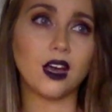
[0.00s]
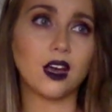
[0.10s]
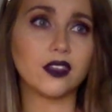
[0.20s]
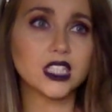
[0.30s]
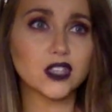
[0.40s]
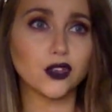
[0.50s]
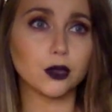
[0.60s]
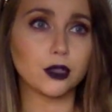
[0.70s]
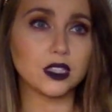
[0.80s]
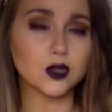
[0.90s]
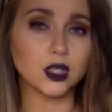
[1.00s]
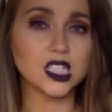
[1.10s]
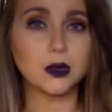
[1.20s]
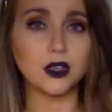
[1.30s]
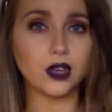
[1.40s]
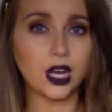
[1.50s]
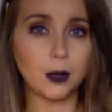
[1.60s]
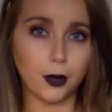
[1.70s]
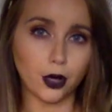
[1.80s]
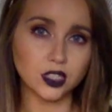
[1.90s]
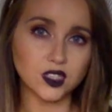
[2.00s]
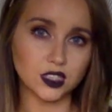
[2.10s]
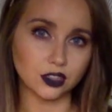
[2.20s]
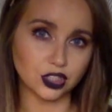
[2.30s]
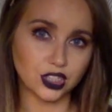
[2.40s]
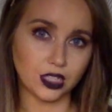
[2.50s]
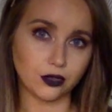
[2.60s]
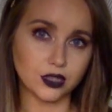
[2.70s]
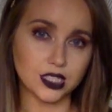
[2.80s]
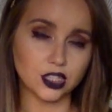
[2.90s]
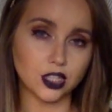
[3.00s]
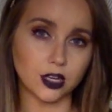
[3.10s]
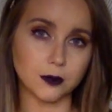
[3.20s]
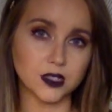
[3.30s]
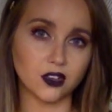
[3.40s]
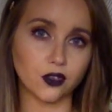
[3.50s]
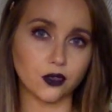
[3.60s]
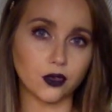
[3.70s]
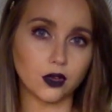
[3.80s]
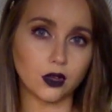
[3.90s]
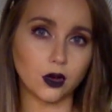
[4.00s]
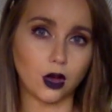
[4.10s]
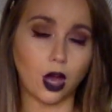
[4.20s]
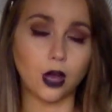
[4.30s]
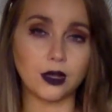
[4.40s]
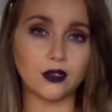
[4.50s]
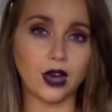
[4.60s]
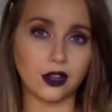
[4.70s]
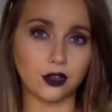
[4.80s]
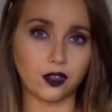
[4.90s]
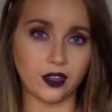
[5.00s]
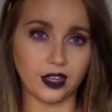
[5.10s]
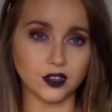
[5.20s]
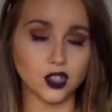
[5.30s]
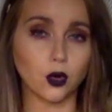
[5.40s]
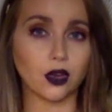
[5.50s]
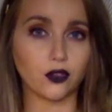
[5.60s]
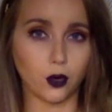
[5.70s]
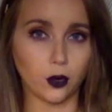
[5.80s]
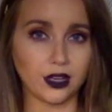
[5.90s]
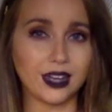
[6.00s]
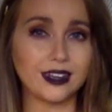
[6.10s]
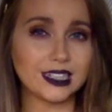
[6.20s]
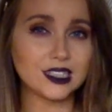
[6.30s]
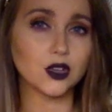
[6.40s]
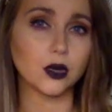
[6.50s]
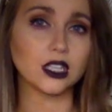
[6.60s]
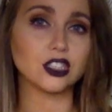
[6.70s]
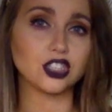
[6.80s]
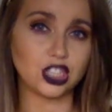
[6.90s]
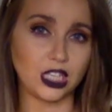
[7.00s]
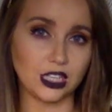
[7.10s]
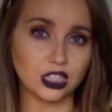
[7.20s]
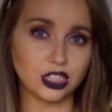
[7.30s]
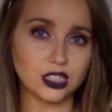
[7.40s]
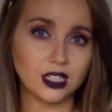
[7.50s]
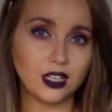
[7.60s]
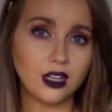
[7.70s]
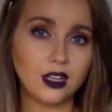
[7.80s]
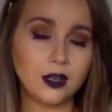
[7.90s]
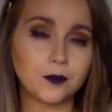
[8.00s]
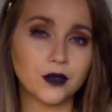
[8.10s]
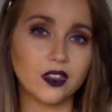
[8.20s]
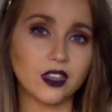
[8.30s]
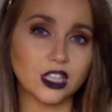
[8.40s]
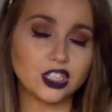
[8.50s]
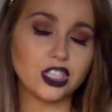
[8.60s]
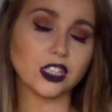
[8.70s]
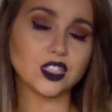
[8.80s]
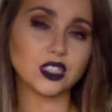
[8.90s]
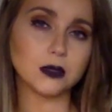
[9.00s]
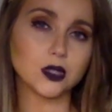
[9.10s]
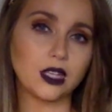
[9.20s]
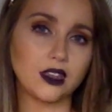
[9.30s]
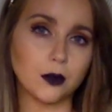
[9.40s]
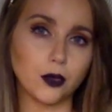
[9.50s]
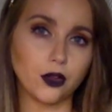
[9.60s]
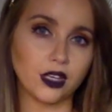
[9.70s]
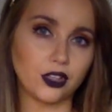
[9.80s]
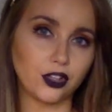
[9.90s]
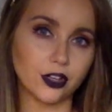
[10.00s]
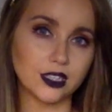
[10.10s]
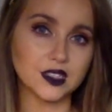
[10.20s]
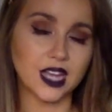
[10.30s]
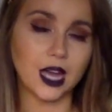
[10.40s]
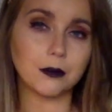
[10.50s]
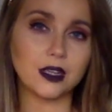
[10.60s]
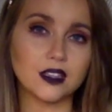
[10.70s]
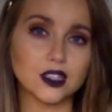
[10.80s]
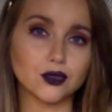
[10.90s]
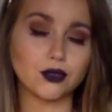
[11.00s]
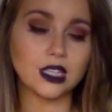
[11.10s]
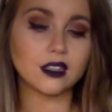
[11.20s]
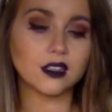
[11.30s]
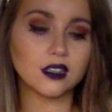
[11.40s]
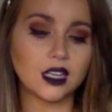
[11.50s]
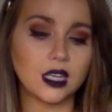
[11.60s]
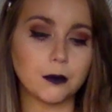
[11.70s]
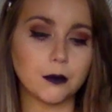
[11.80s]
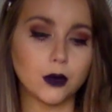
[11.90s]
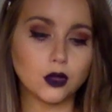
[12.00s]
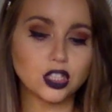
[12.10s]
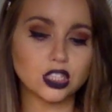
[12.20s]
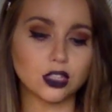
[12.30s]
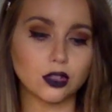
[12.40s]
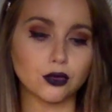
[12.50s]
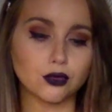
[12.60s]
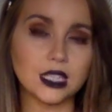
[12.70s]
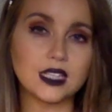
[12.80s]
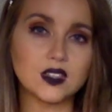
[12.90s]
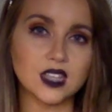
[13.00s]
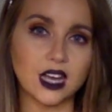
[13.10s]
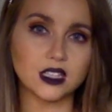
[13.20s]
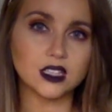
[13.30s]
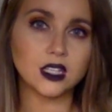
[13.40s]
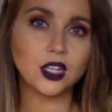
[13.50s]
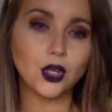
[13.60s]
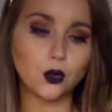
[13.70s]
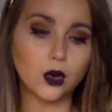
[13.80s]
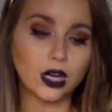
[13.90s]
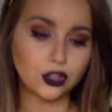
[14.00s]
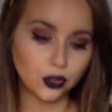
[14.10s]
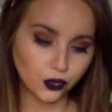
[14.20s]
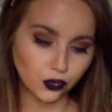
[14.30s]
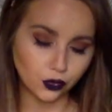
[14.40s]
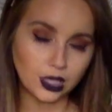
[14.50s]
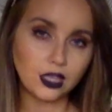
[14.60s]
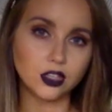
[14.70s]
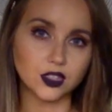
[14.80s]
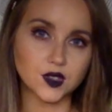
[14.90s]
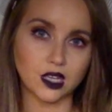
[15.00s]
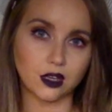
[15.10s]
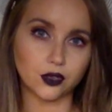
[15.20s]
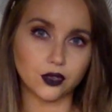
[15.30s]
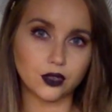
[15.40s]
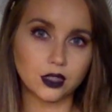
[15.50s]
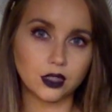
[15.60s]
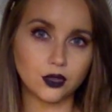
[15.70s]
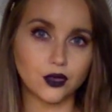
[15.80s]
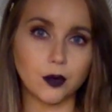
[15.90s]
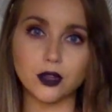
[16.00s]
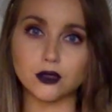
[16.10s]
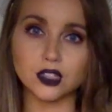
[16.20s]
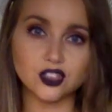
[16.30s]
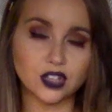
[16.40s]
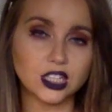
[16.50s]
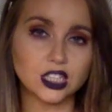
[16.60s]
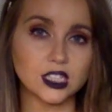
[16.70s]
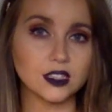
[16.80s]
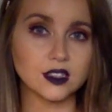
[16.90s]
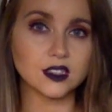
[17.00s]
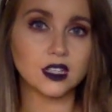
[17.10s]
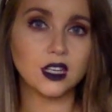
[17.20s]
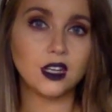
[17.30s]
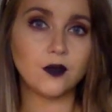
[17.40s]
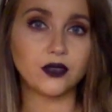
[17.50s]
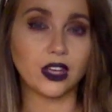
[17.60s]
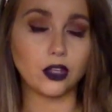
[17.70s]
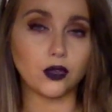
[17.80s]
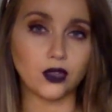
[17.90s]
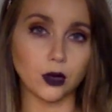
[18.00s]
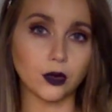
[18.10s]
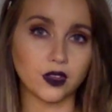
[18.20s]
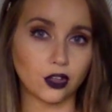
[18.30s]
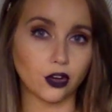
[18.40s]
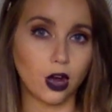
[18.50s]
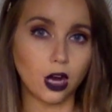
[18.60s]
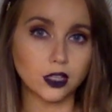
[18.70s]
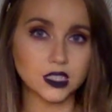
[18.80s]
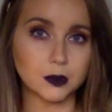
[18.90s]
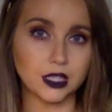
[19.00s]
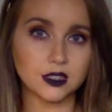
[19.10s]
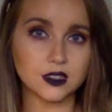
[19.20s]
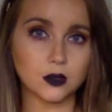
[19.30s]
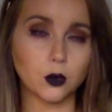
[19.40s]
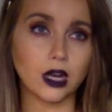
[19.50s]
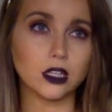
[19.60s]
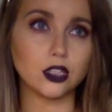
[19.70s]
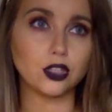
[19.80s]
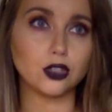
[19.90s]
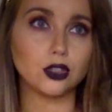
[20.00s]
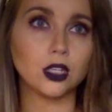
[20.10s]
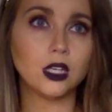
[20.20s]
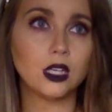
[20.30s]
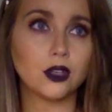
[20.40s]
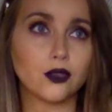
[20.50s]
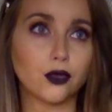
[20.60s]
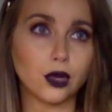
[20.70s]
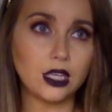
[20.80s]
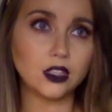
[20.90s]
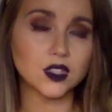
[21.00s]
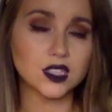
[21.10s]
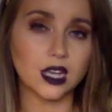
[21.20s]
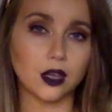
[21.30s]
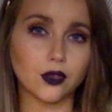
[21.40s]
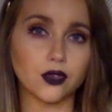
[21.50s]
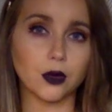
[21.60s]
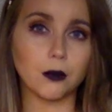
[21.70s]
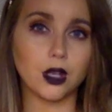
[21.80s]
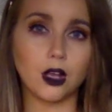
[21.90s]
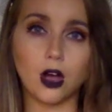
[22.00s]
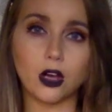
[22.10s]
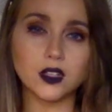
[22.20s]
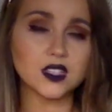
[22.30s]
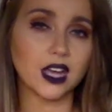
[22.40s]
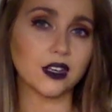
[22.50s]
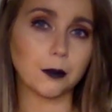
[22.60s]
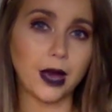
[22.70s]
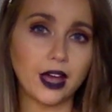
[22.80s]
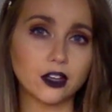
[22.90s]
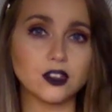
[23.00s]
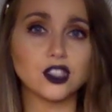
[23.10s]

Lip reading: This full moon is going to be a very personal shift in terms of how we value things going forward, and it is going to change. The conjunction between the moon and Uranus can be this real emotional reset where you free yourself from the restrictions that you feel within your heart space, where you free yourself from long-standing patterns.